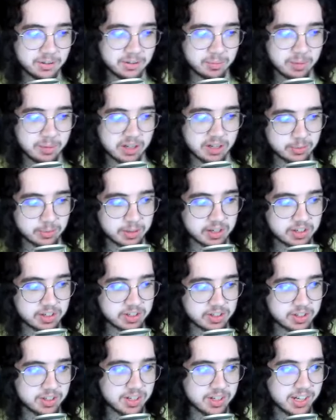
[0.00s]
for Best
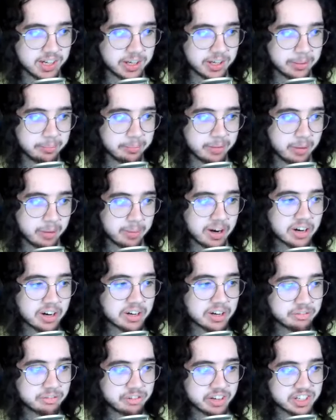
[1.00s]
Picture: um,
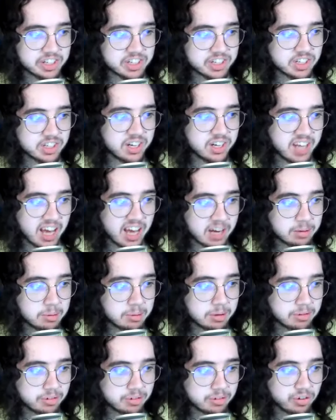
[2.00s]
American Fiction,
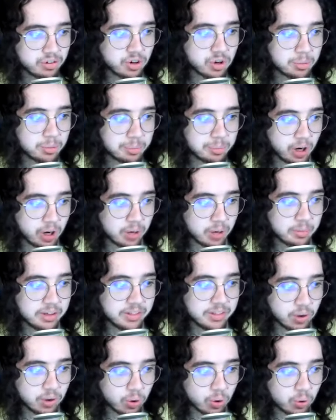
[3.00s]
Anatomy of a Fall, Barbie,
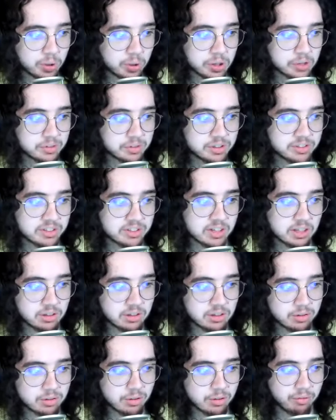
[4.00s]
The Holdovers,
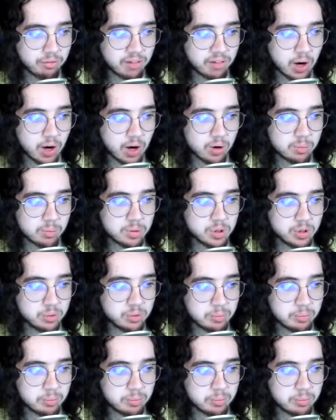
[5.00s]
Killers of the Flower Moon,